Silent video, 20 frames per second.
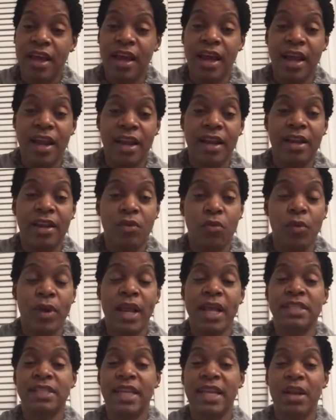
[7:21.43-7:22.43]
And when
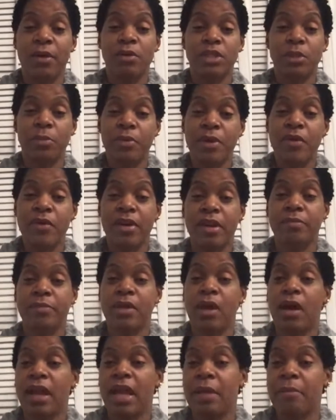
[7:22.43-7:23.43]
I say there was a period, I'm
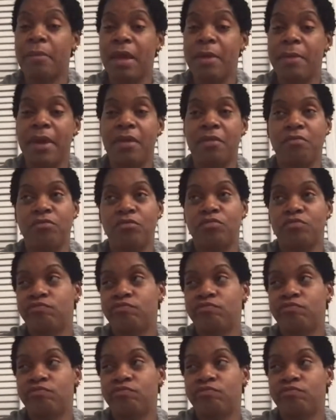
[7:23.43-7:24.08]
talking maybe